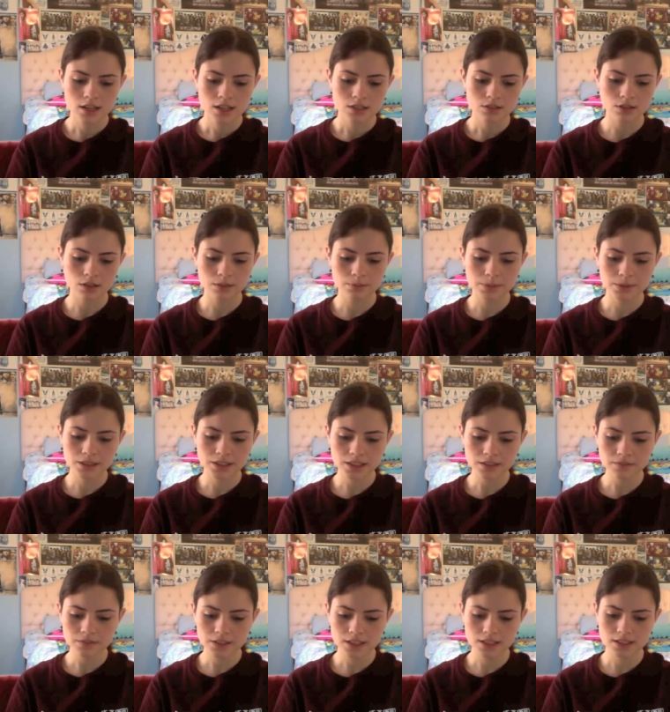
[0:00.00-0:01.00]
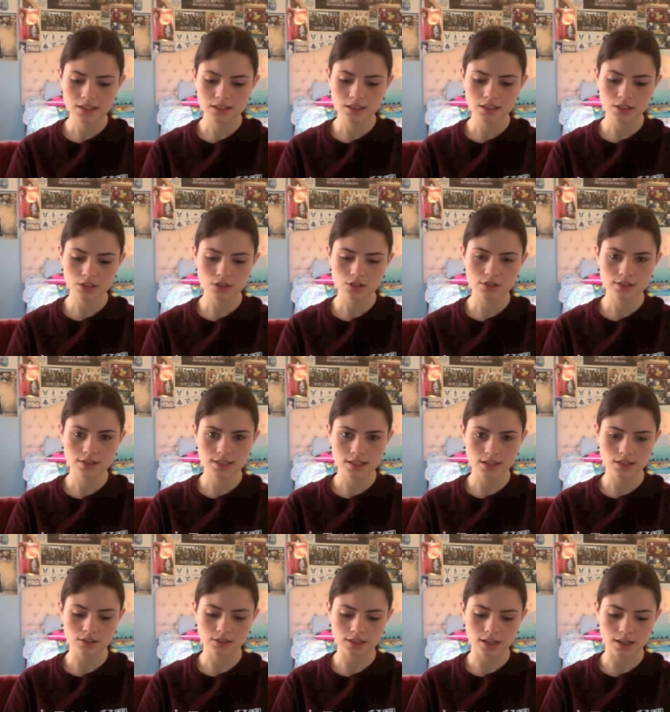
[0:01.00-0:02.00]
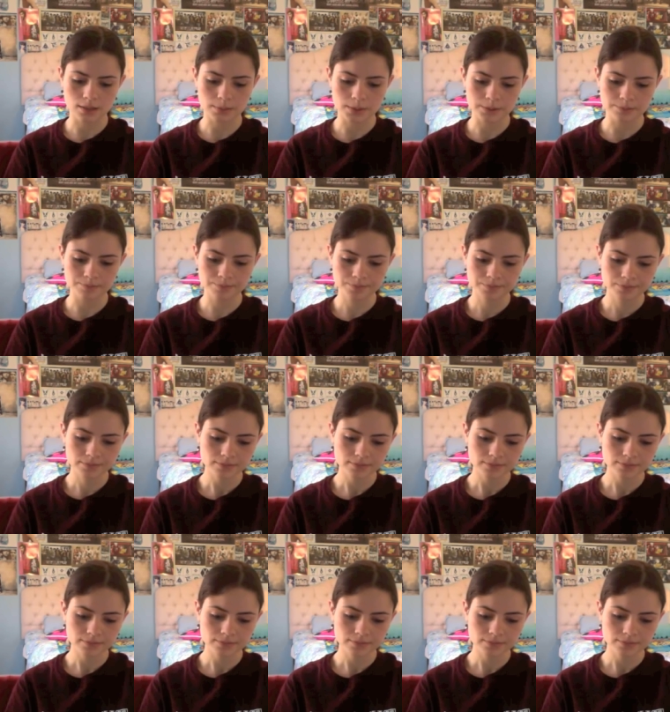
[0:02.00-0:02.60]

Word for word: So I believe this is a digital single album.